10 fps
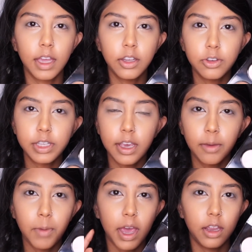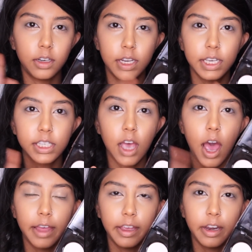Then using my NYX
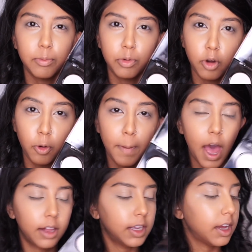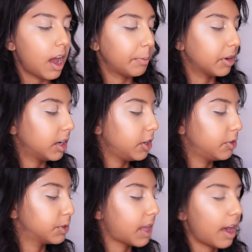Highlight and Pro palette, I'm gonna
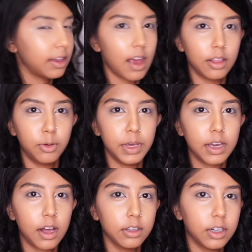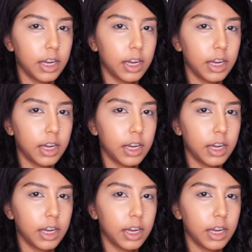use that yellowy color.